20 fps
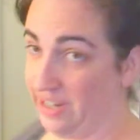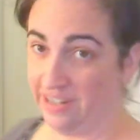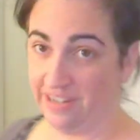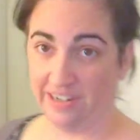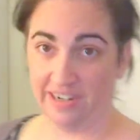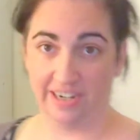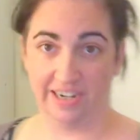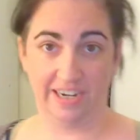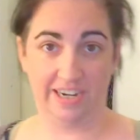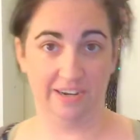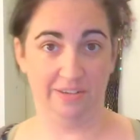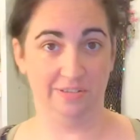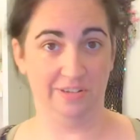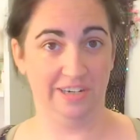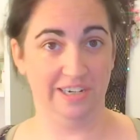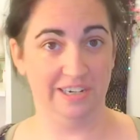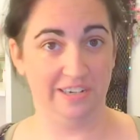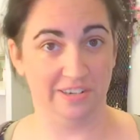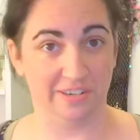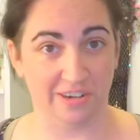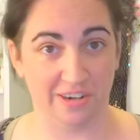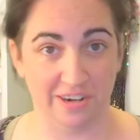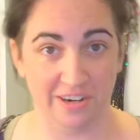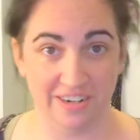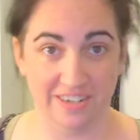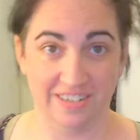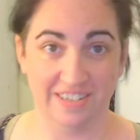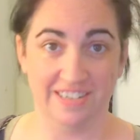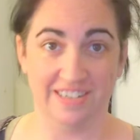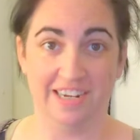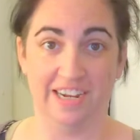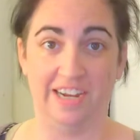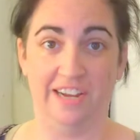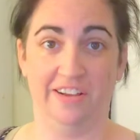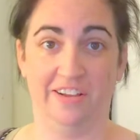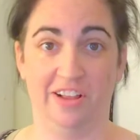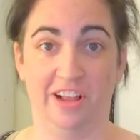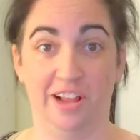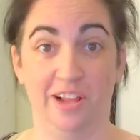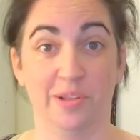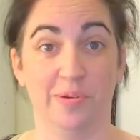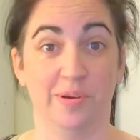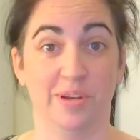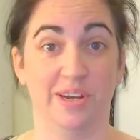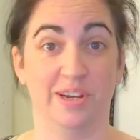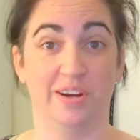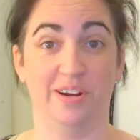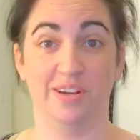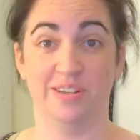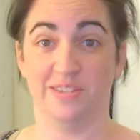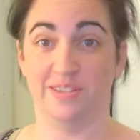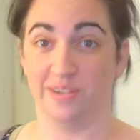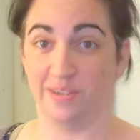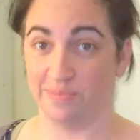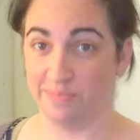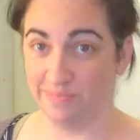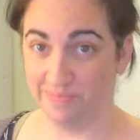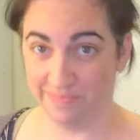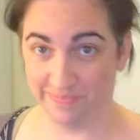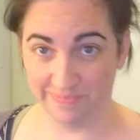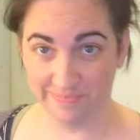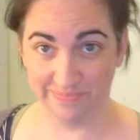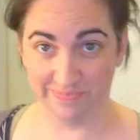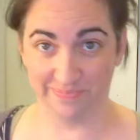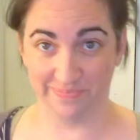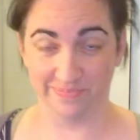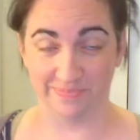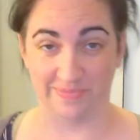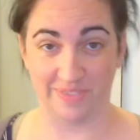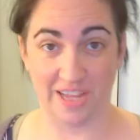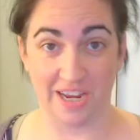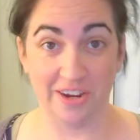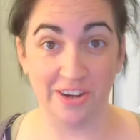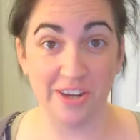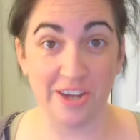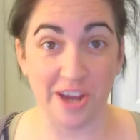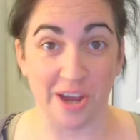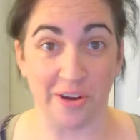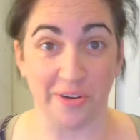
an Outlander style Halloween costume, there you go.